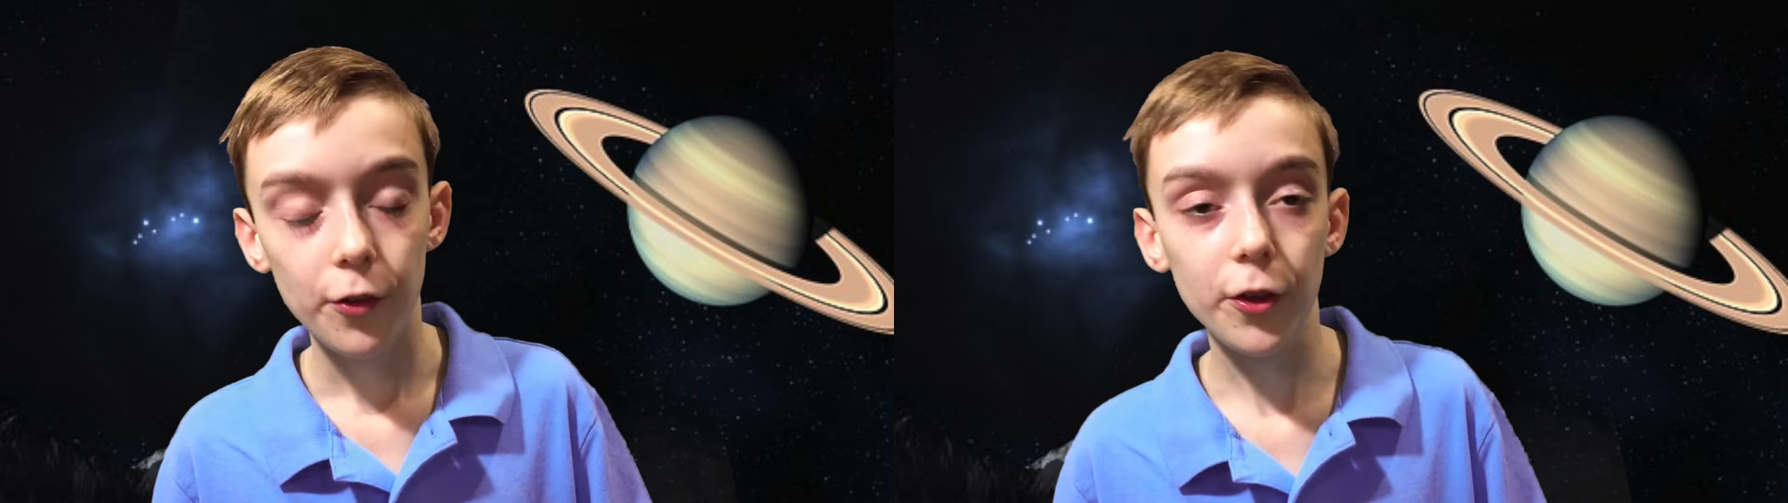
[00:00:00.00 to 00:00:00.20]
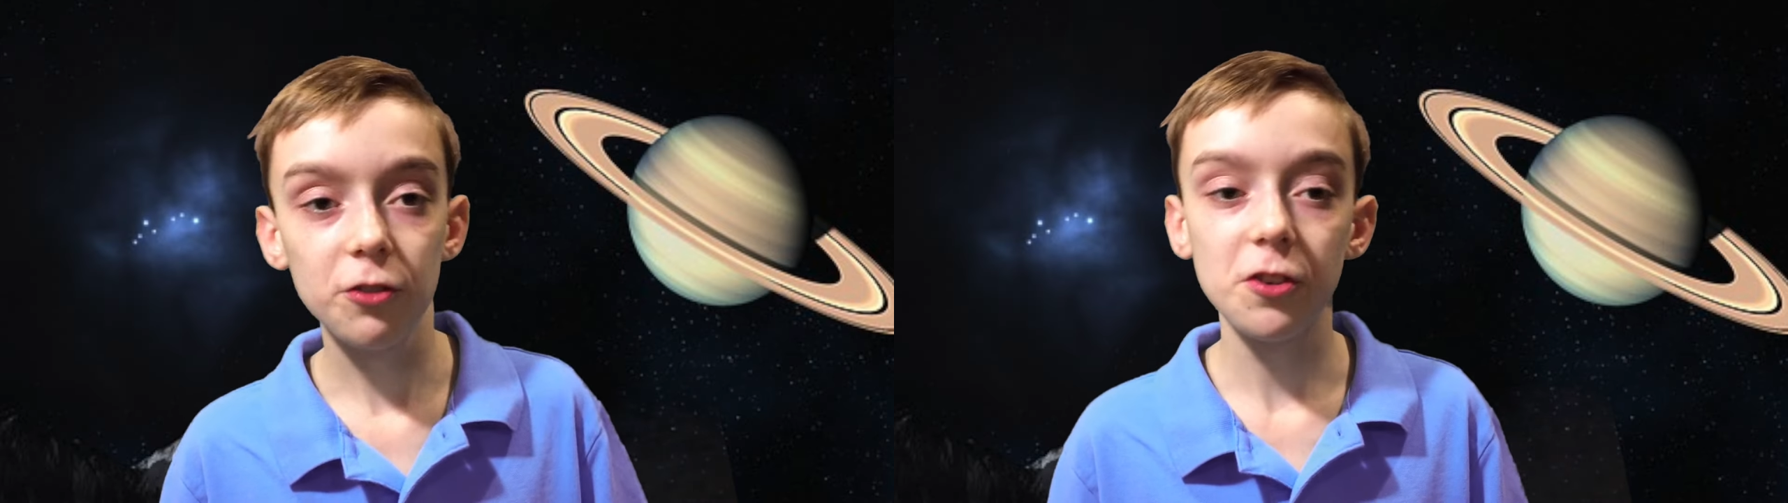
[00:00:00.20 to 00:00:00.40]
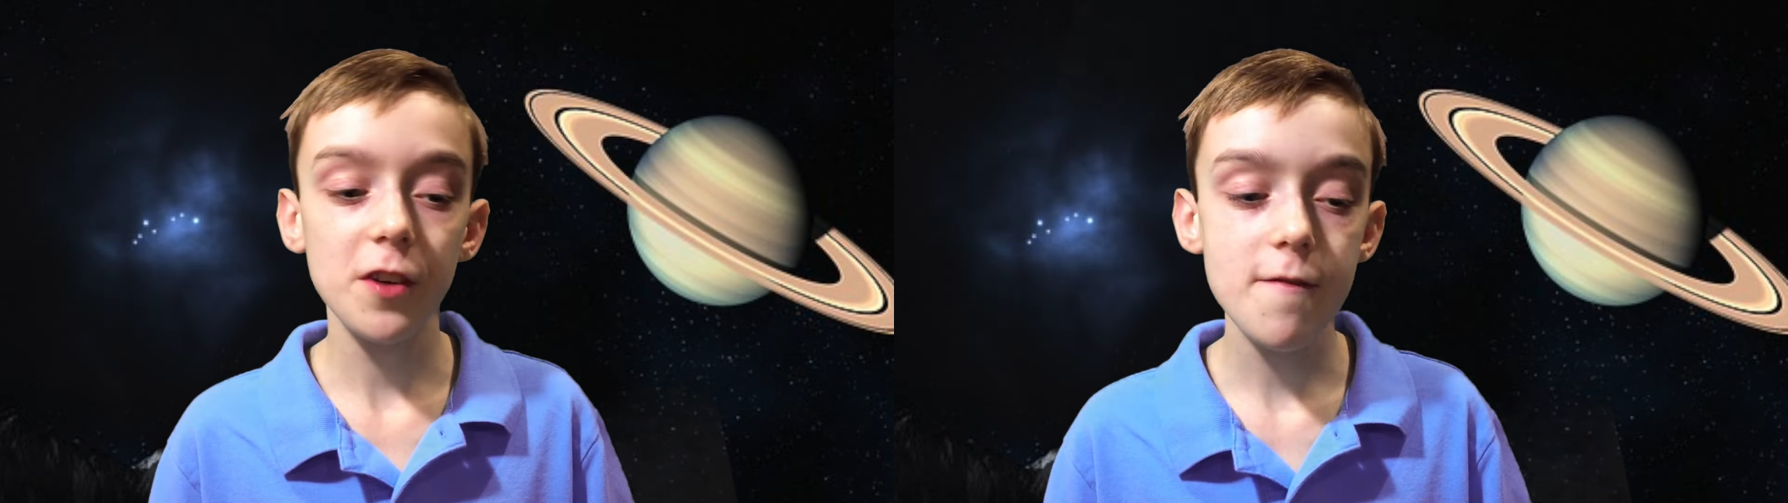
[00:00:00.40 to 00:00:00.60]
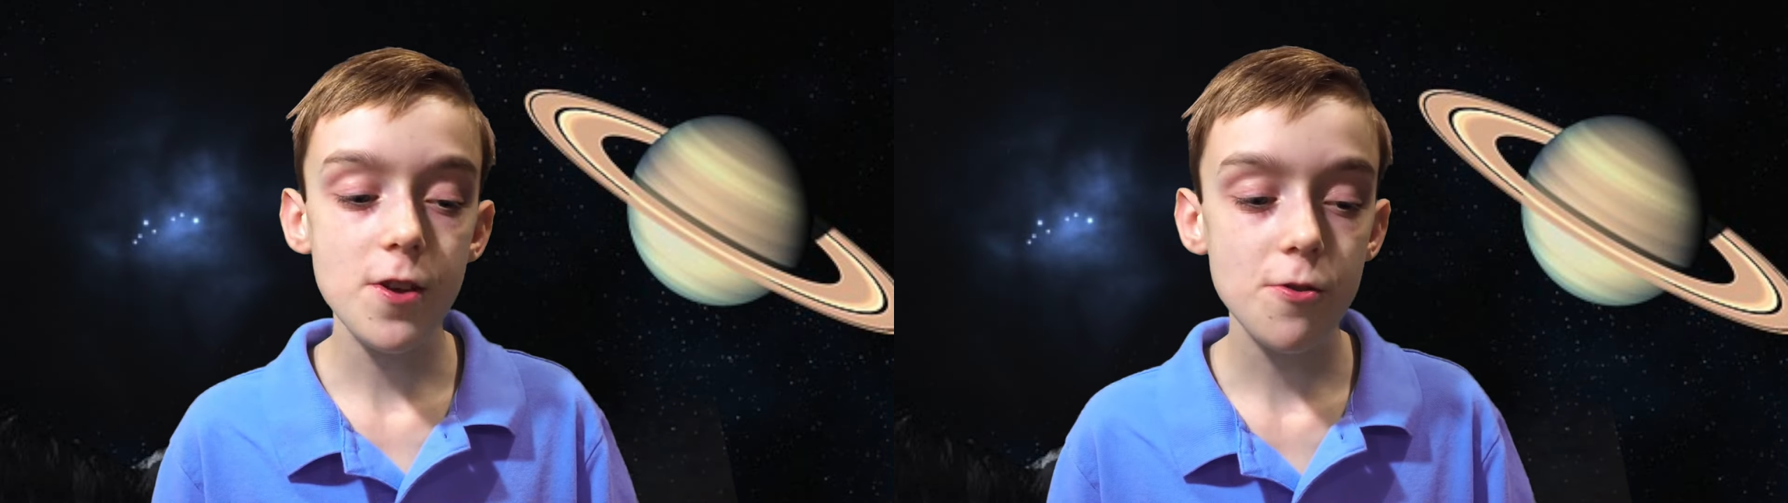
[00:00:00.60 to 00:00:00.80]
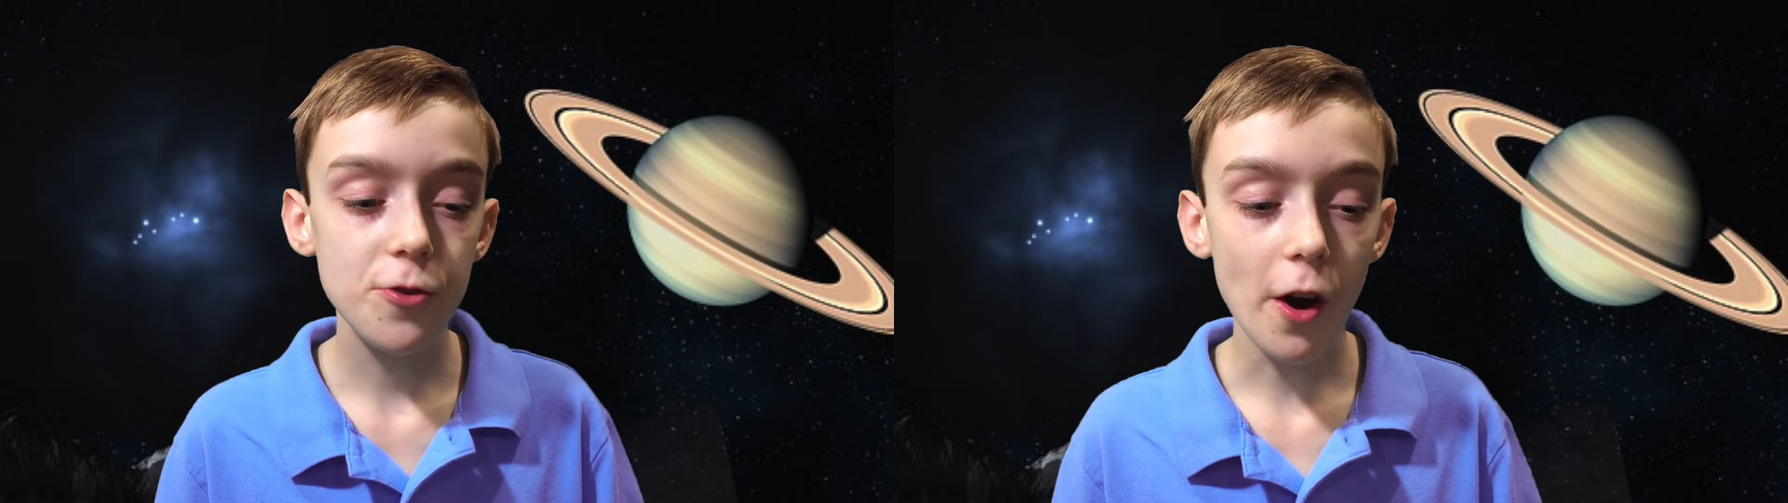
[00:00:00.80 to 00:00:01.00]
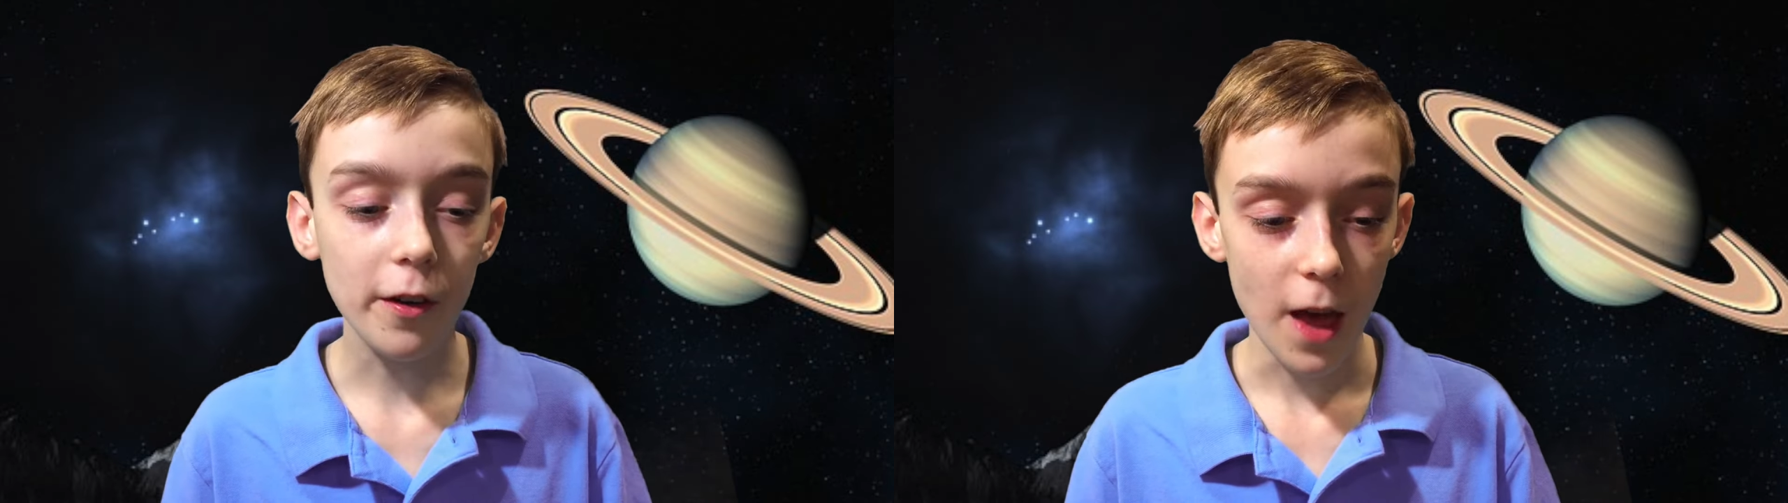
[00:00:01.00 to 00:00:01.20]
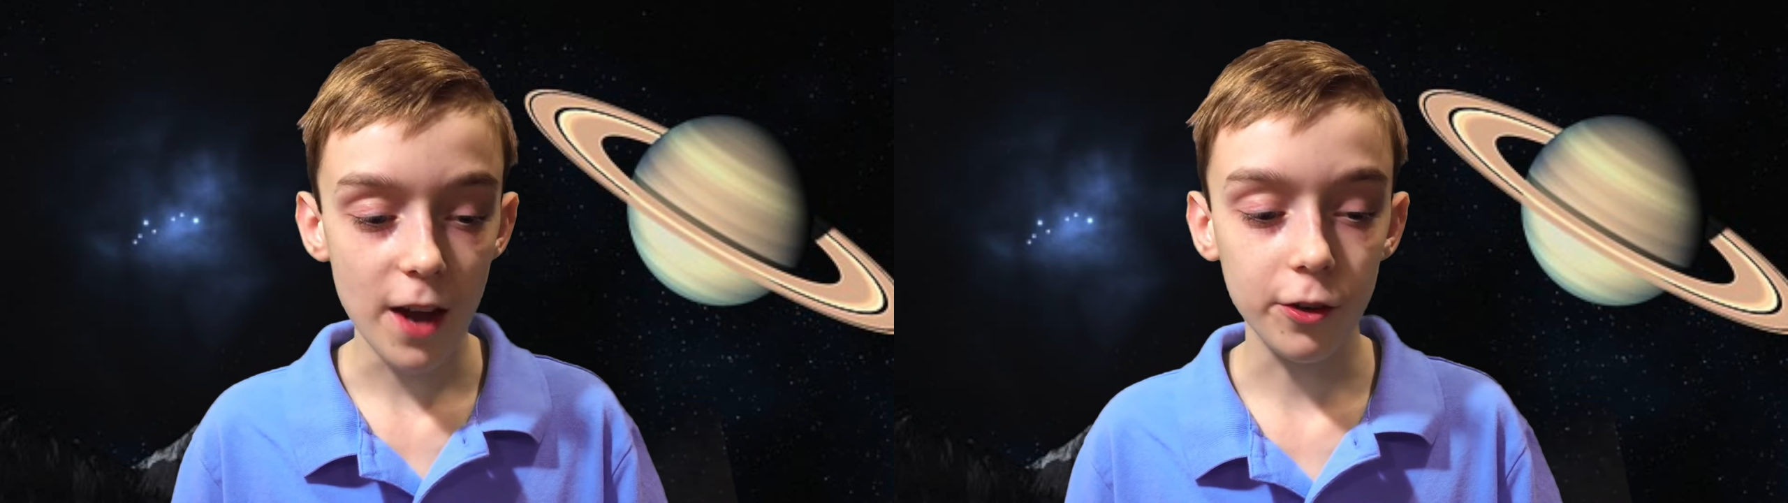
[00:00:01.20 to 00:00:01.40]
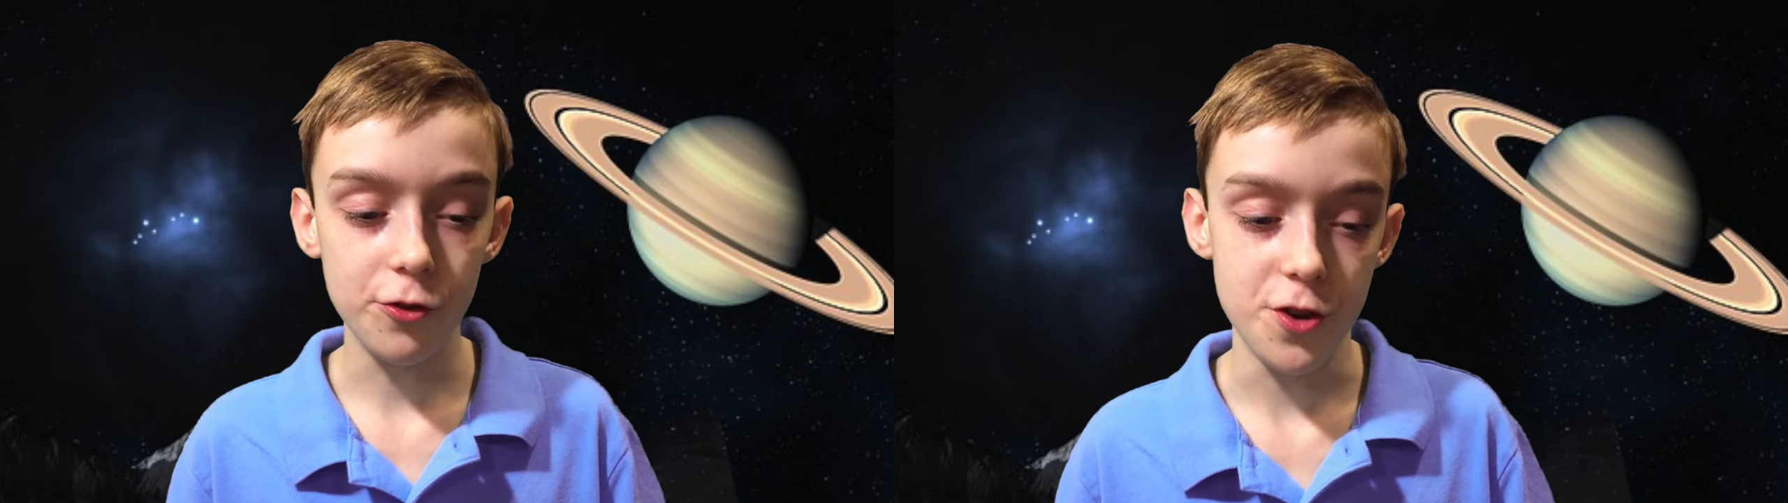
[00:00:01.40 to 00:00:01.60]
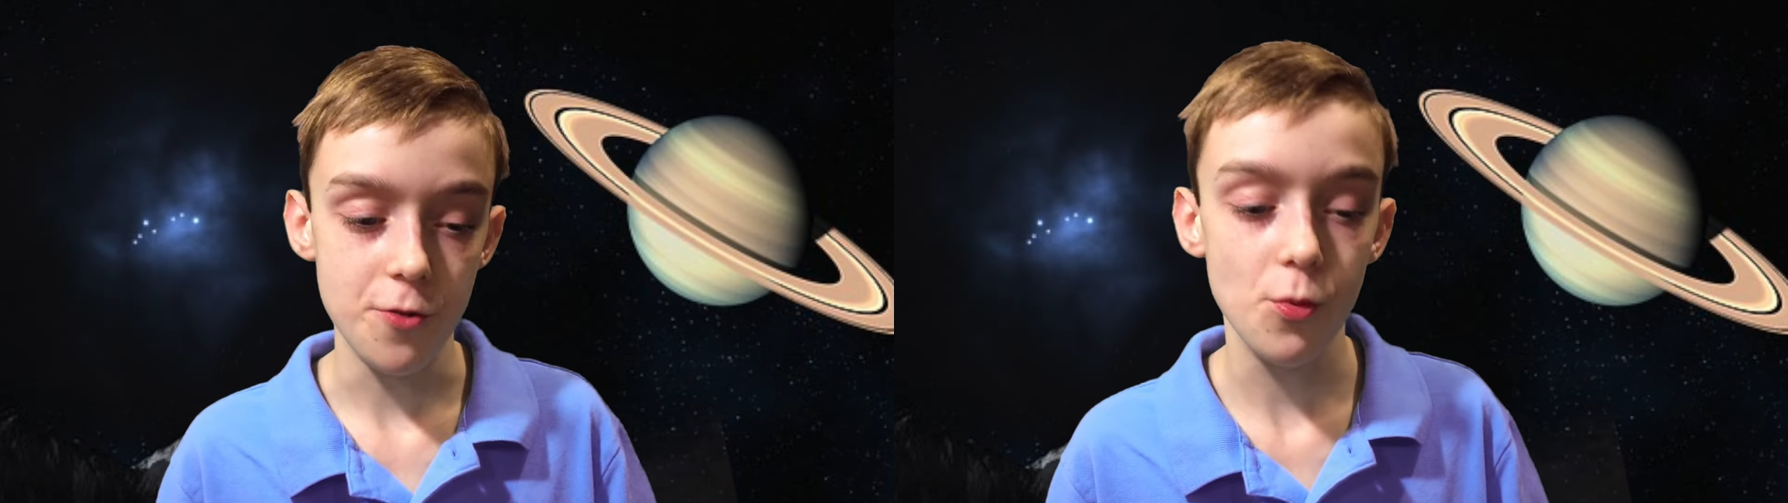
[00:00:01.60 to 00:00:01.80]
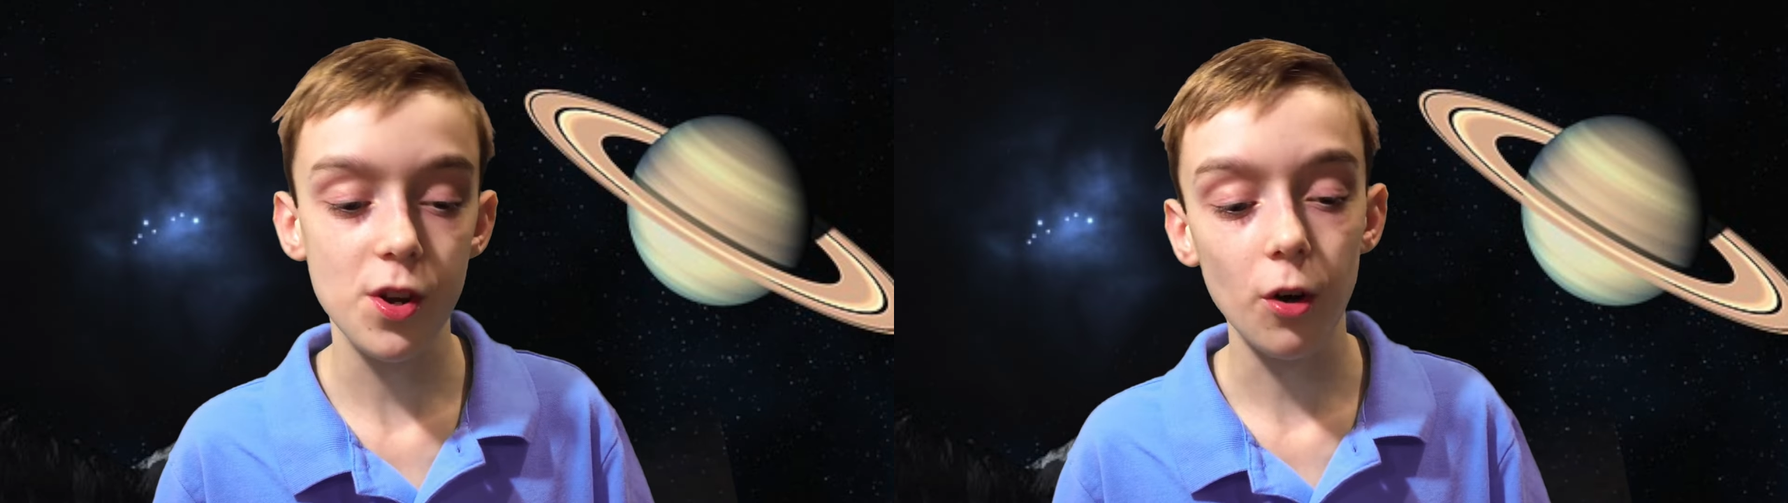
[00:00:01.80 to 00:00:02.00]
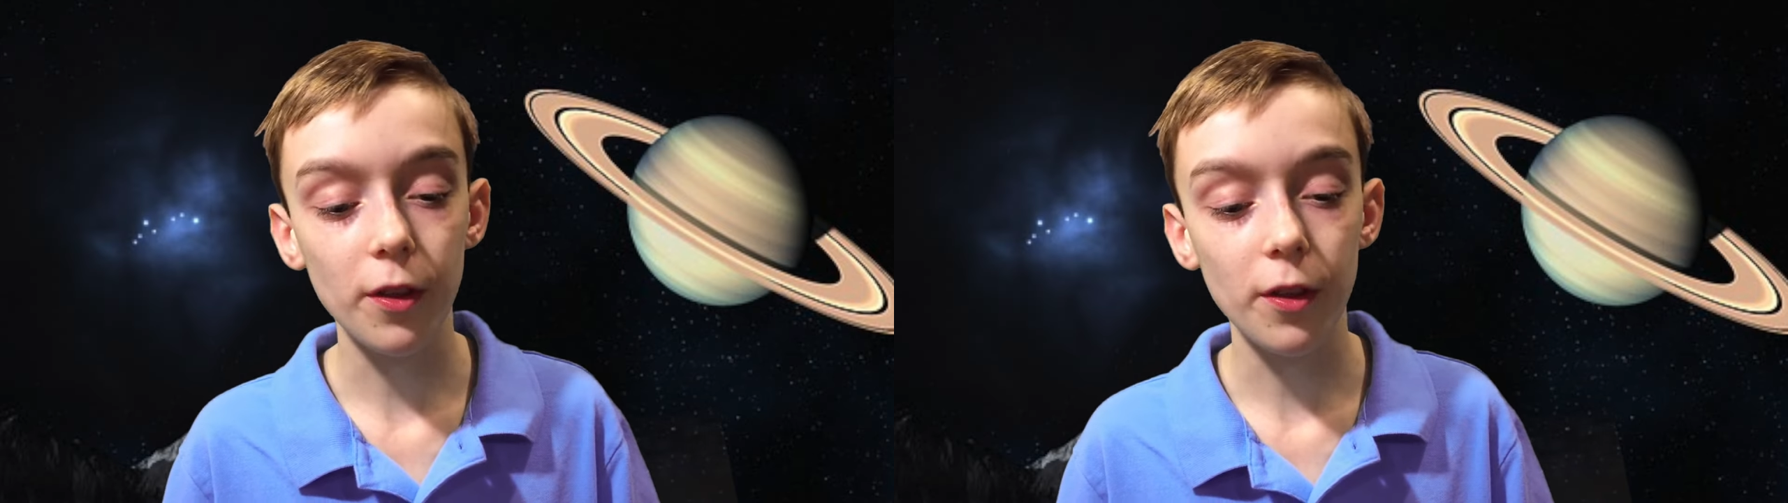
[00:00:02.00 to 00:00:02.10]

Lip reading: So to review dark energy, we know